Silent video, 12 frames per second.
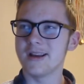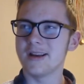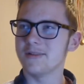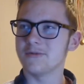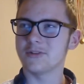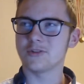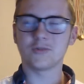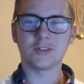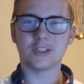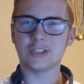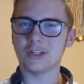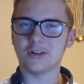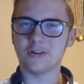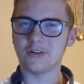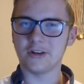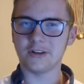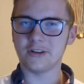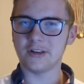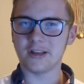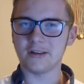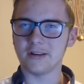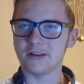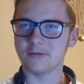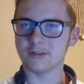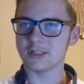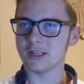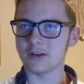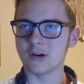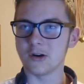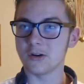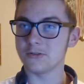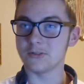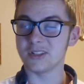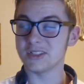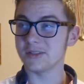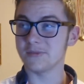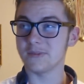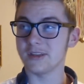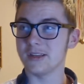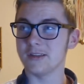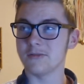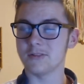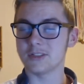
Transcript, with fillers: was doing shit on the internet, and he was like caught doing something he wasn't